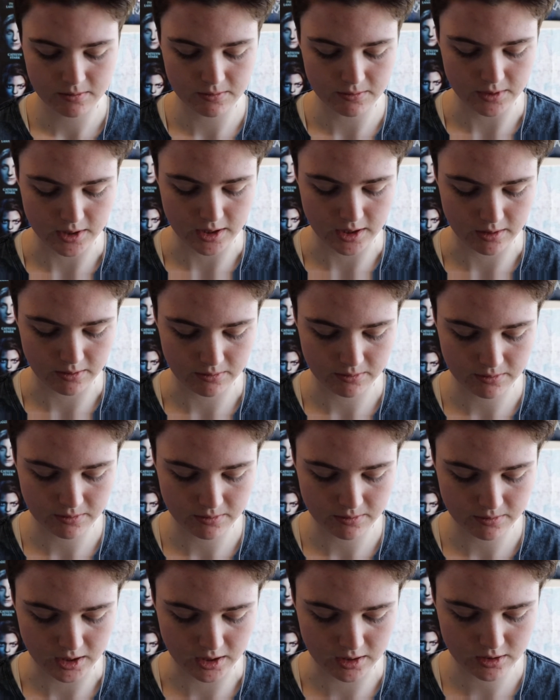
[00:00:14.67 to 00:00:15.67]

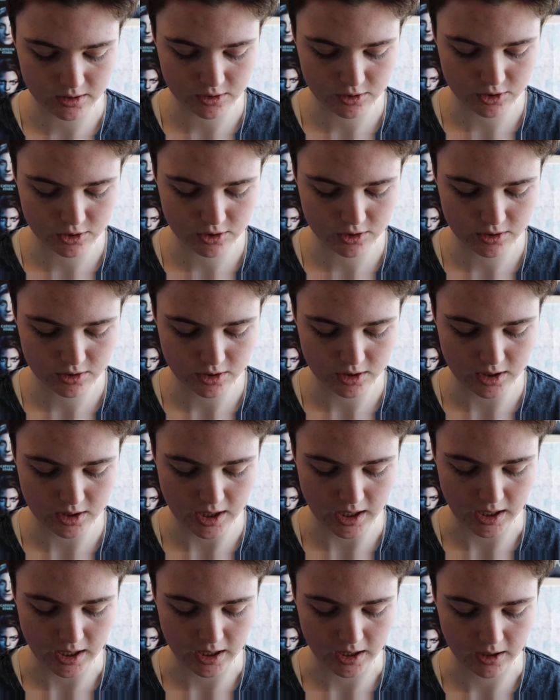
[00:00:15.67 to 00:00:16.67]
5-inch
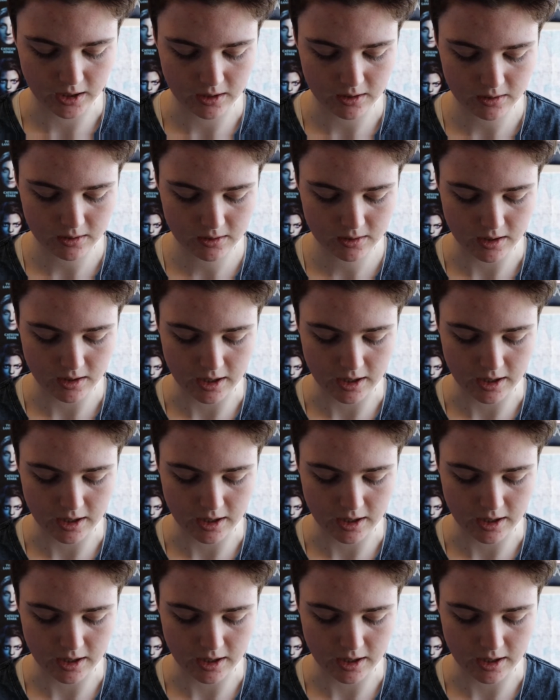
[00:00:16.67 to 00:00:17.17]
tan